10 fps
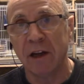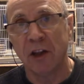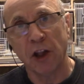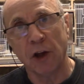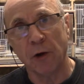
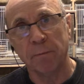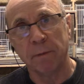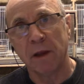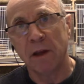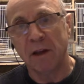So
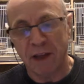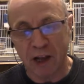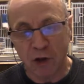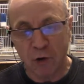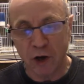that's
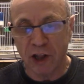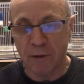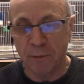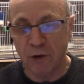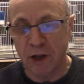quite
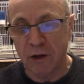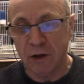simple then.